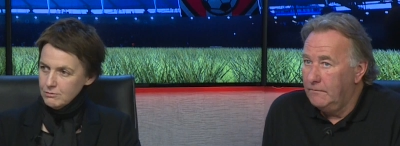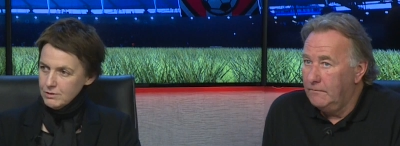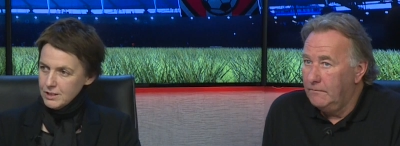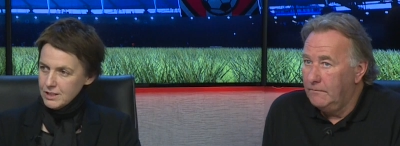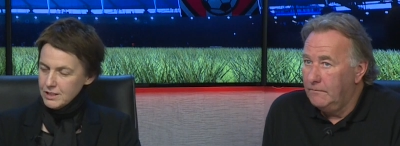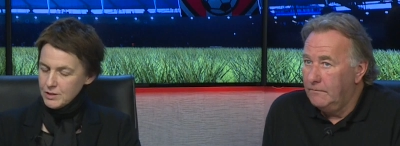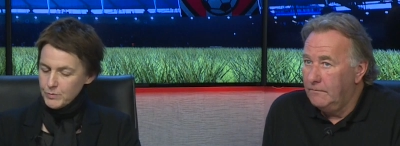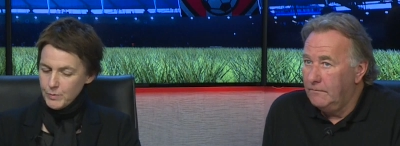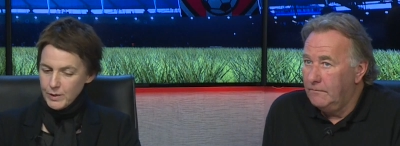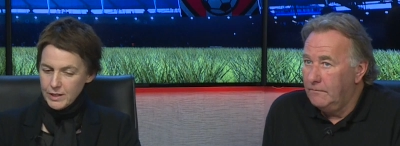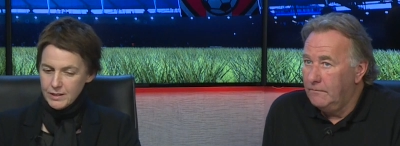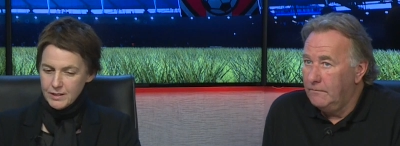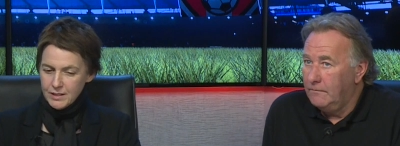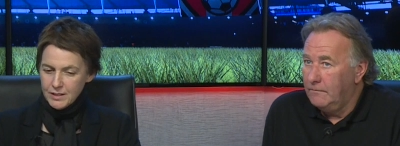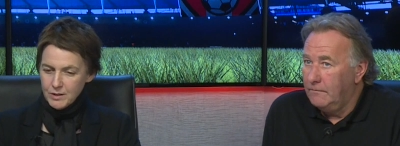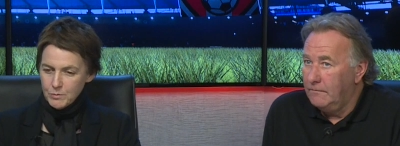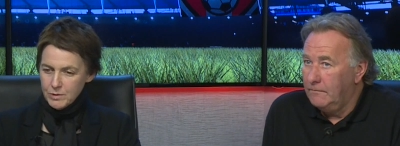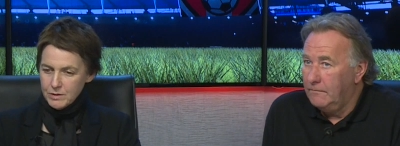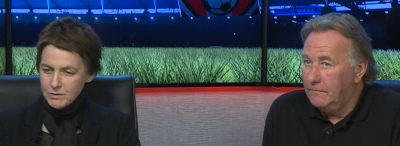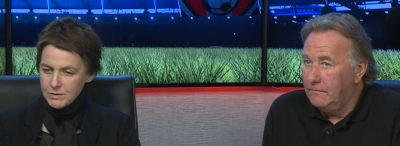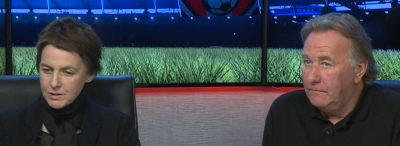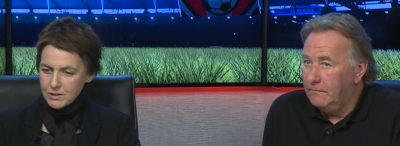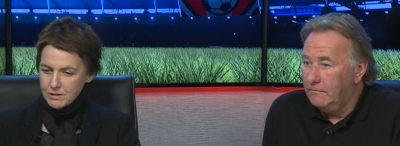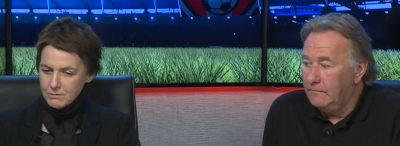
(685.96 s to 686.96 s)
Speaker 1: wholly
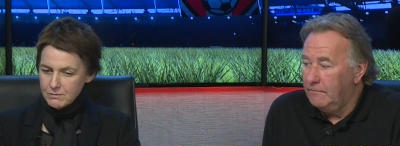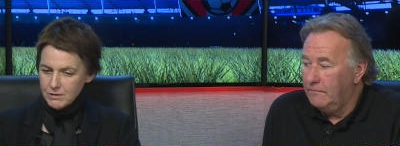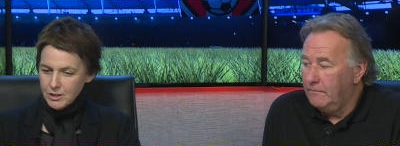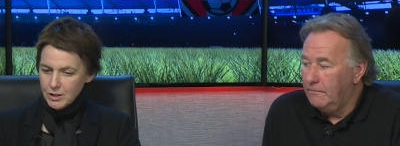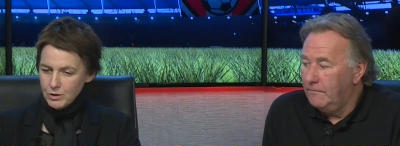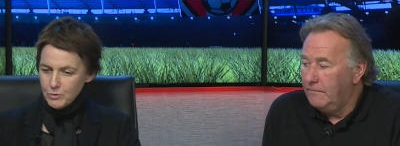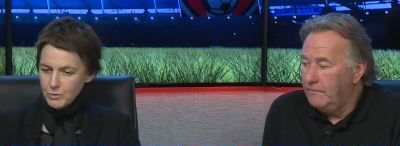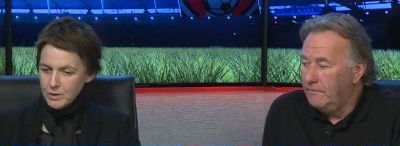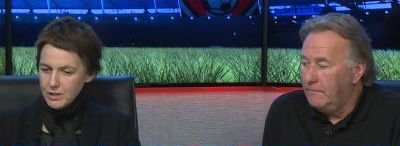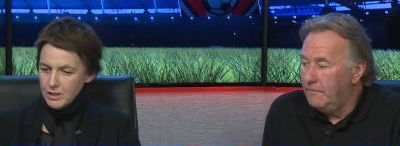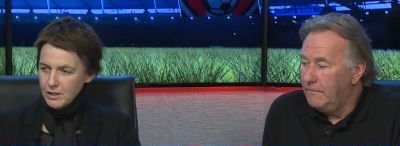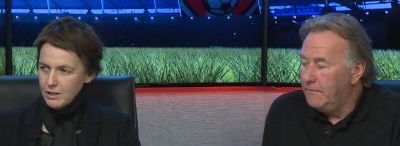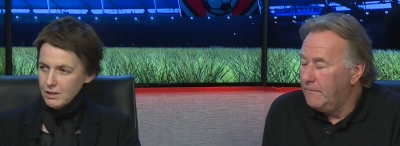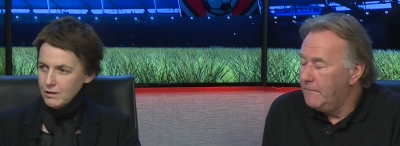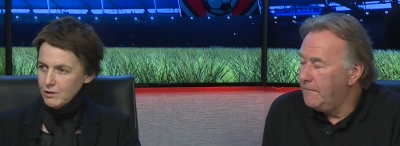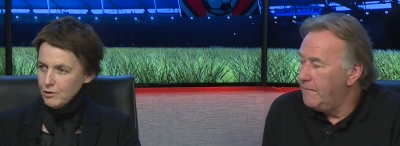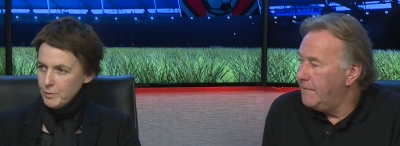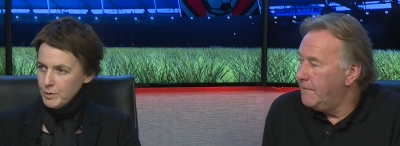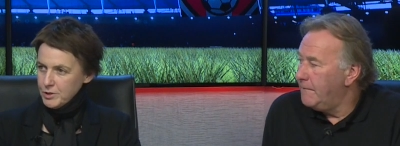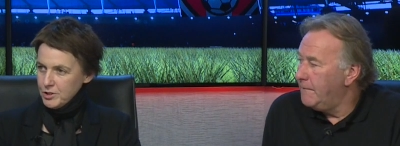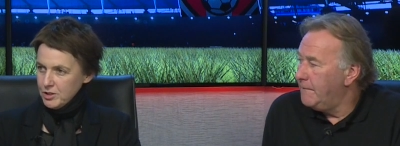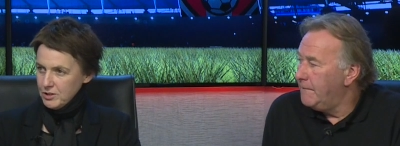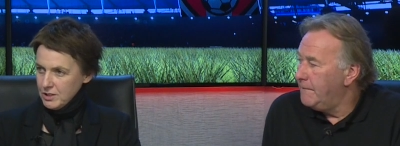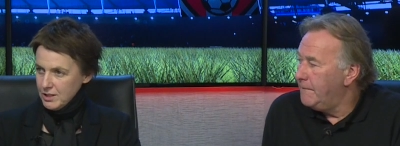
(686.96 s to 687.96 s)
expecting. But you know, when you get the
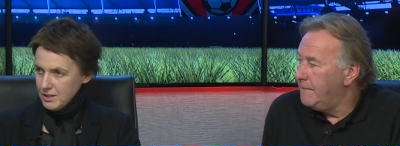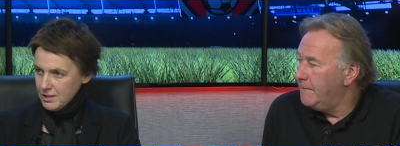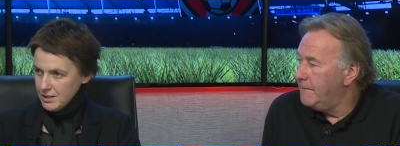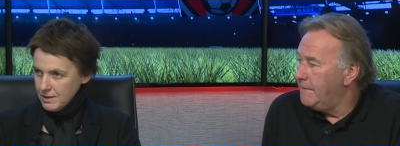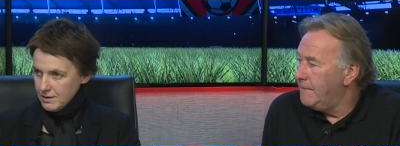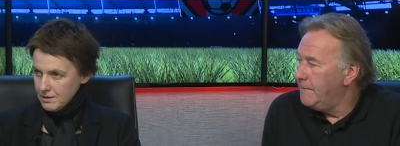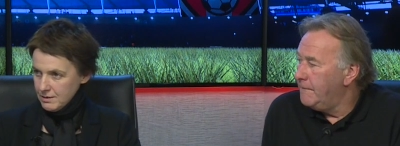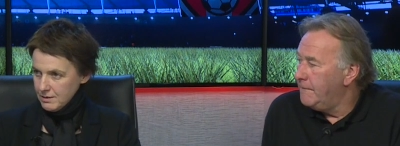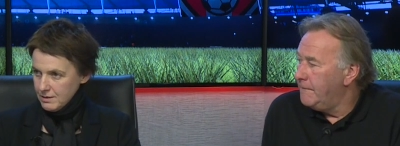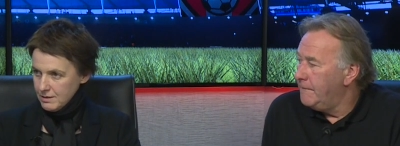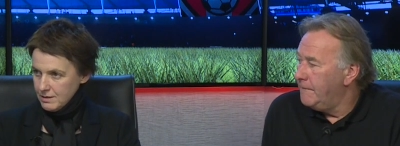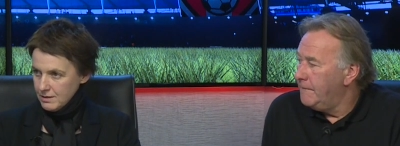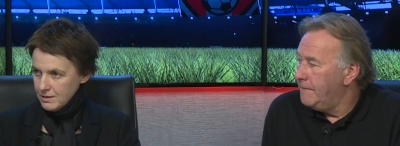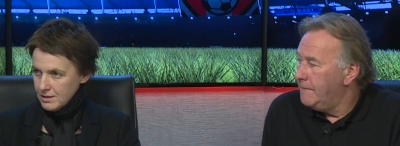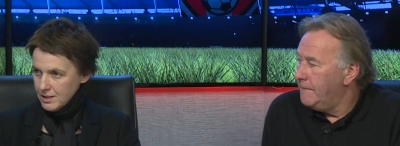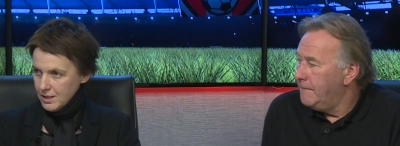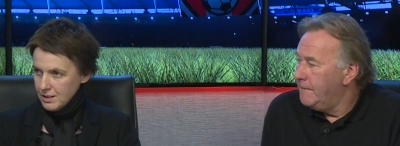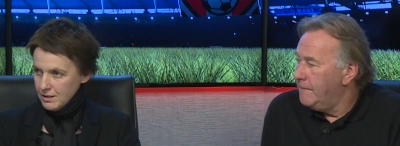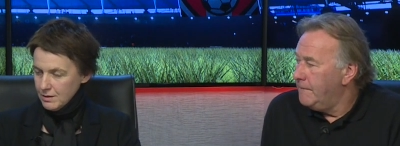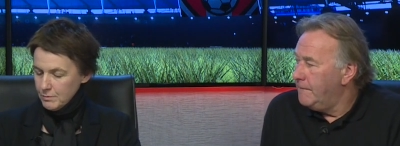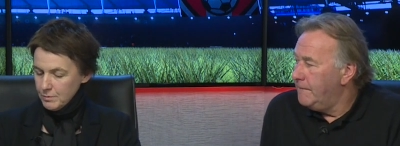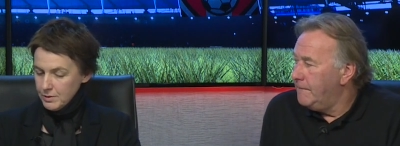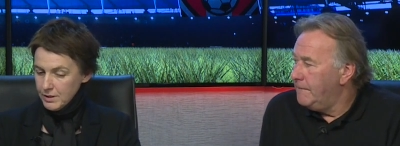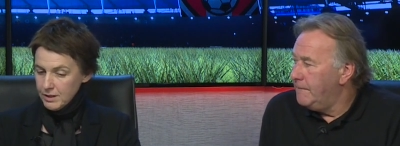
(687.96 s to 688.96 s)
opportunity to, to
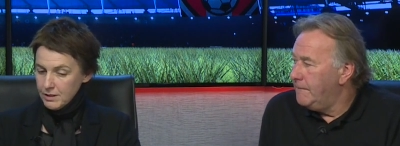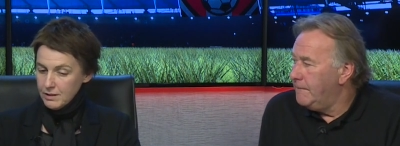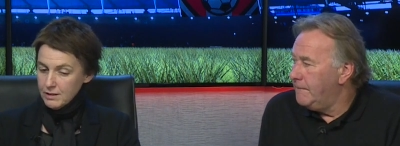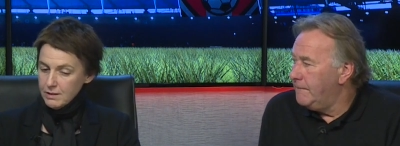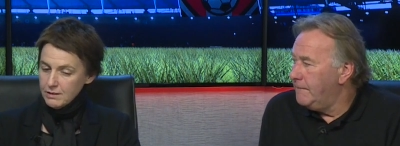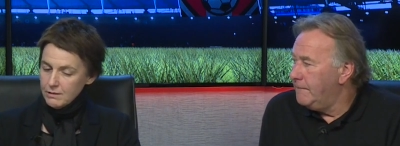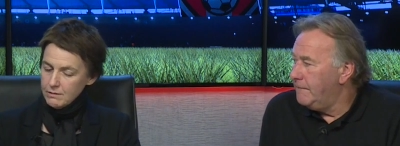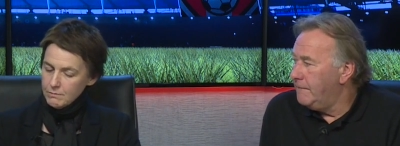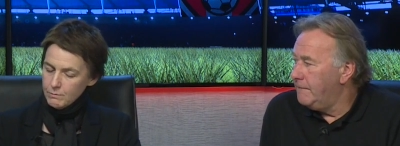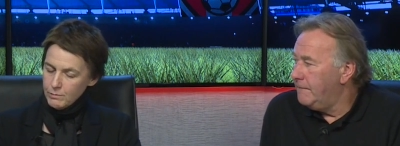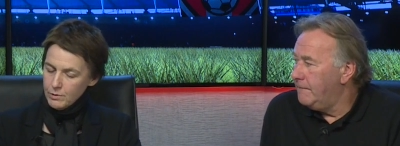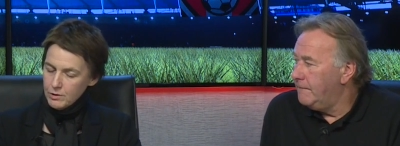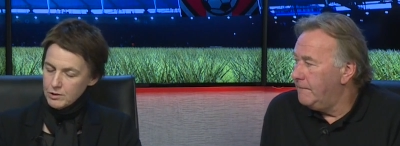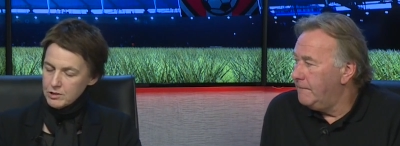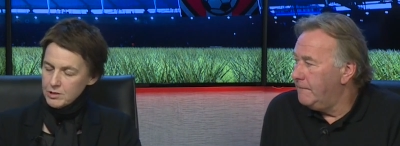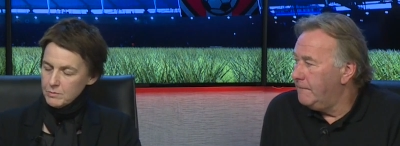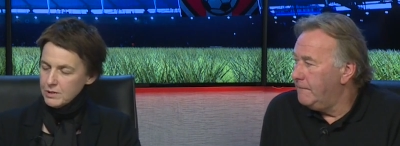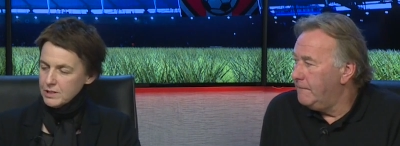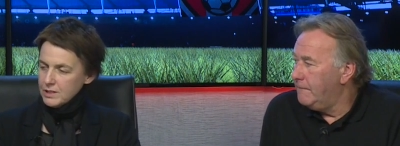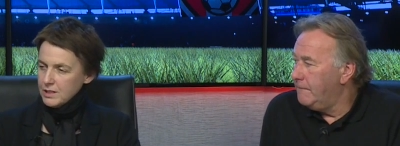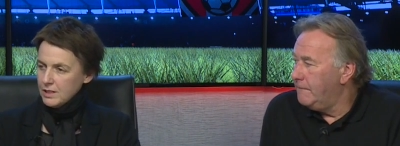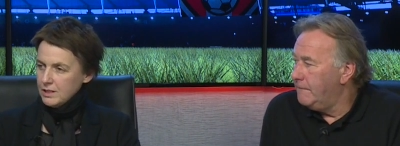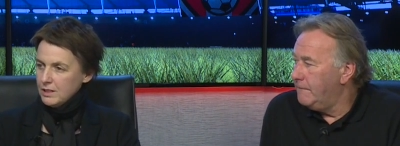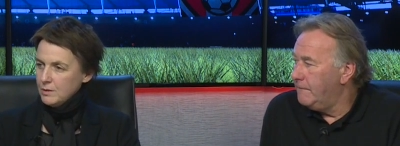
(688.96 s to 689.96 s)
sign a player,
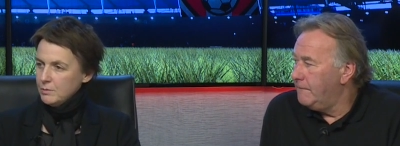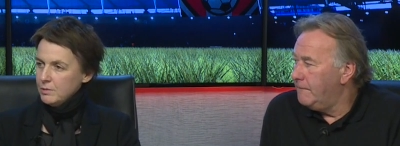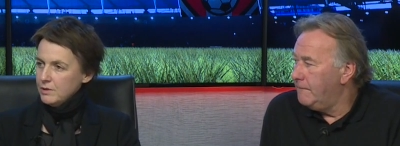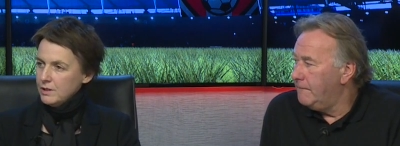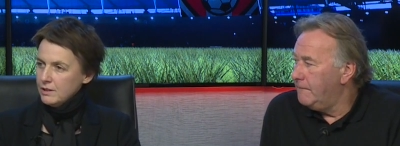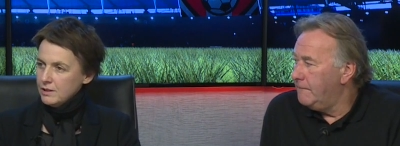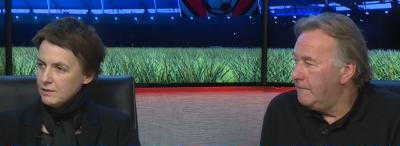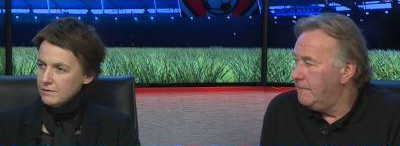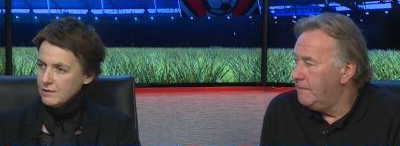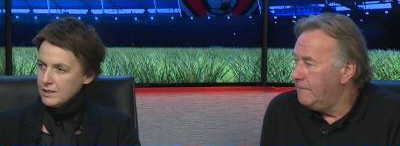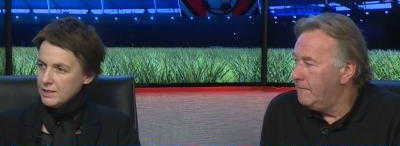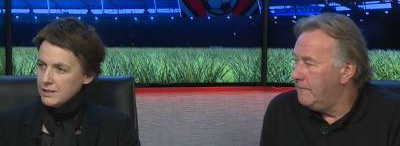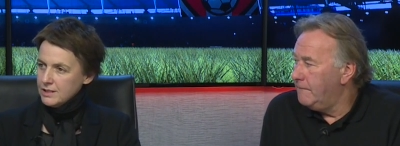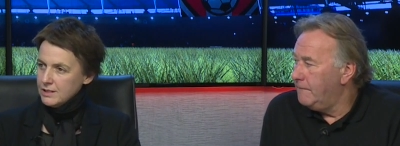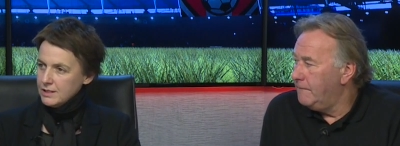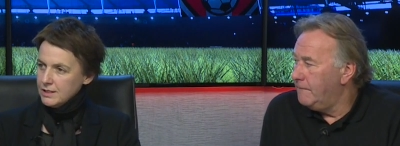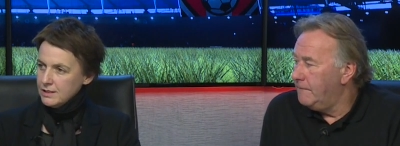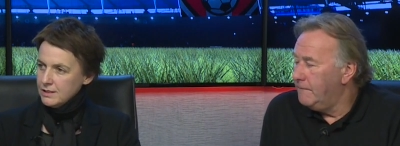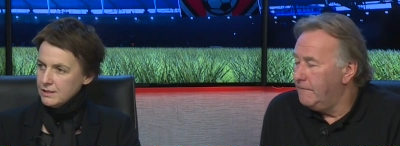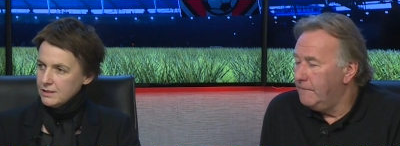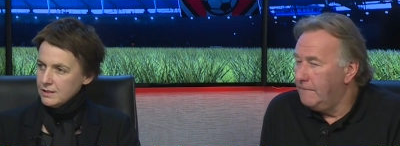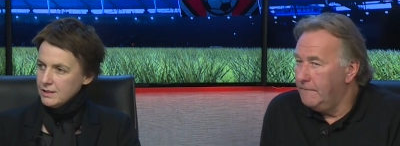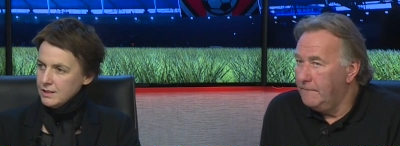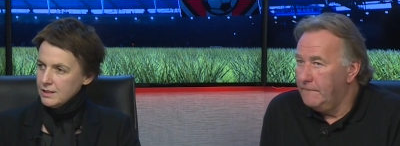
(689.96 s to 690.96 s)
possibly sign a player of
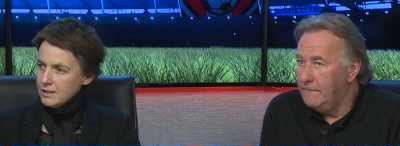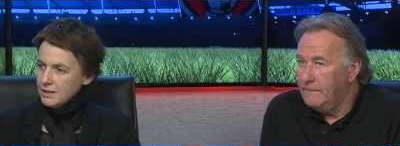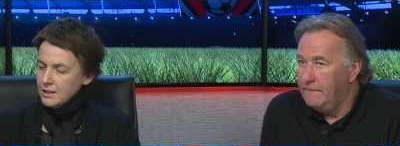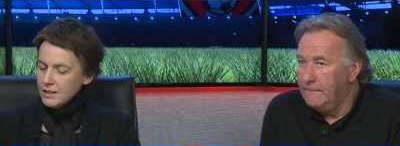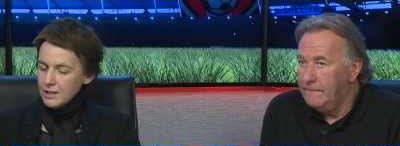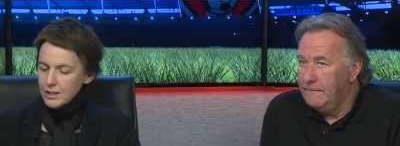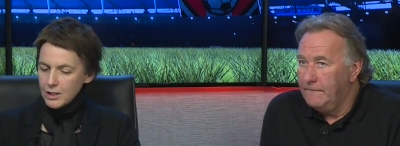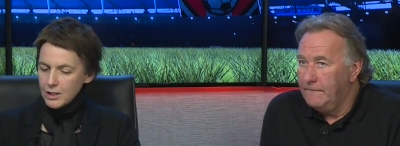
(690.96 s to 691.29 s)
Anthony's